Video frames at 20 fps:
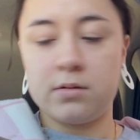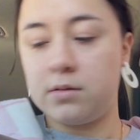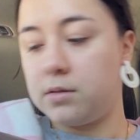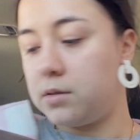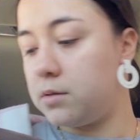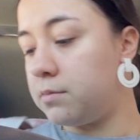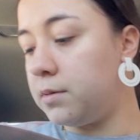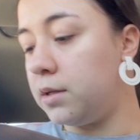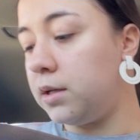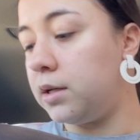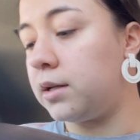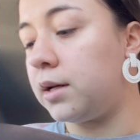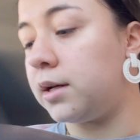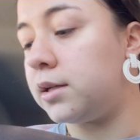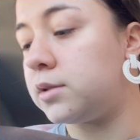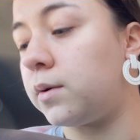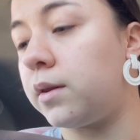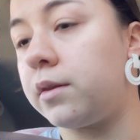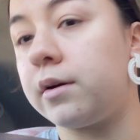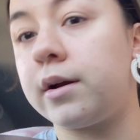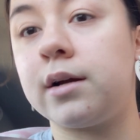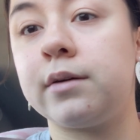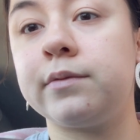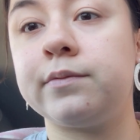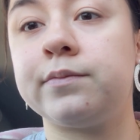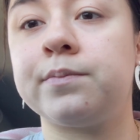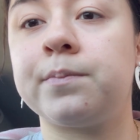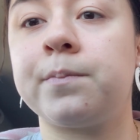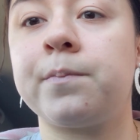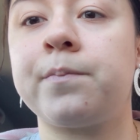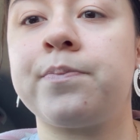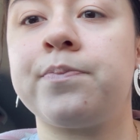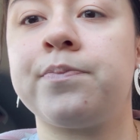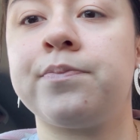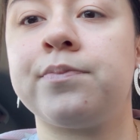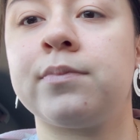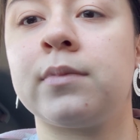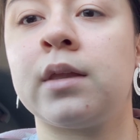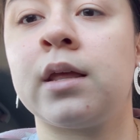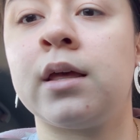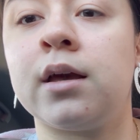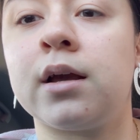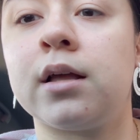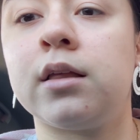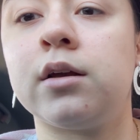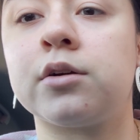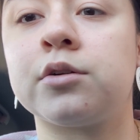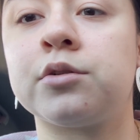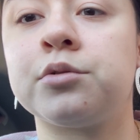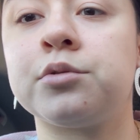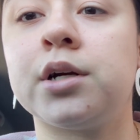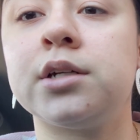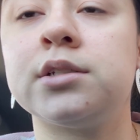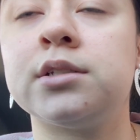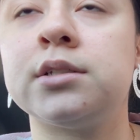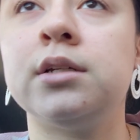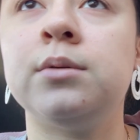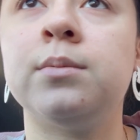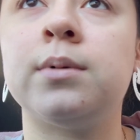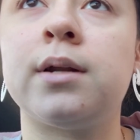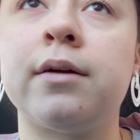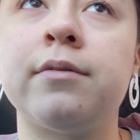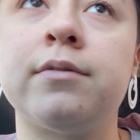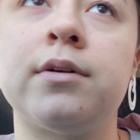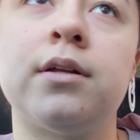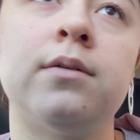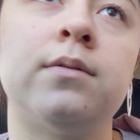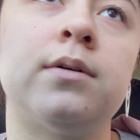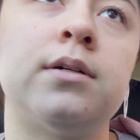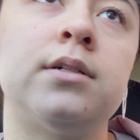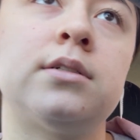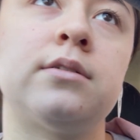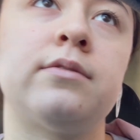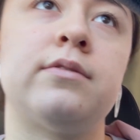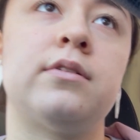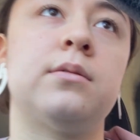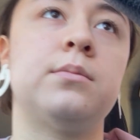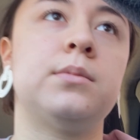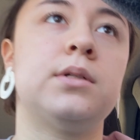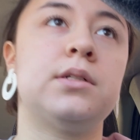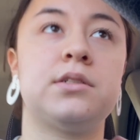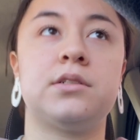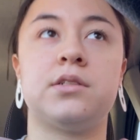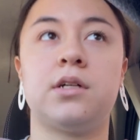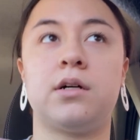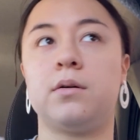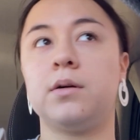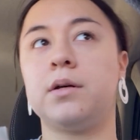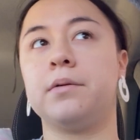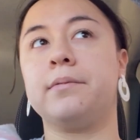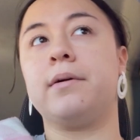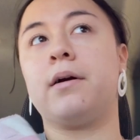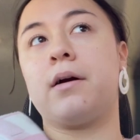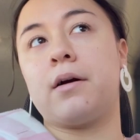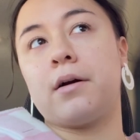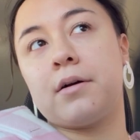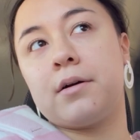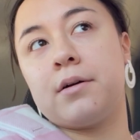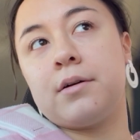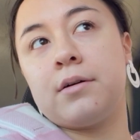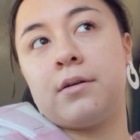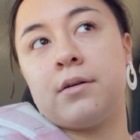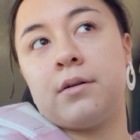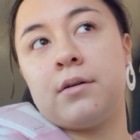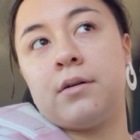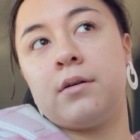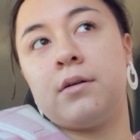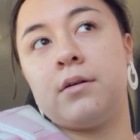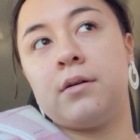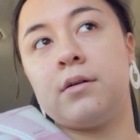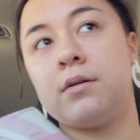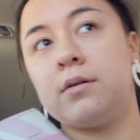It's really nice while they're out. I look crusty, but I really wanted to film this, so here we are.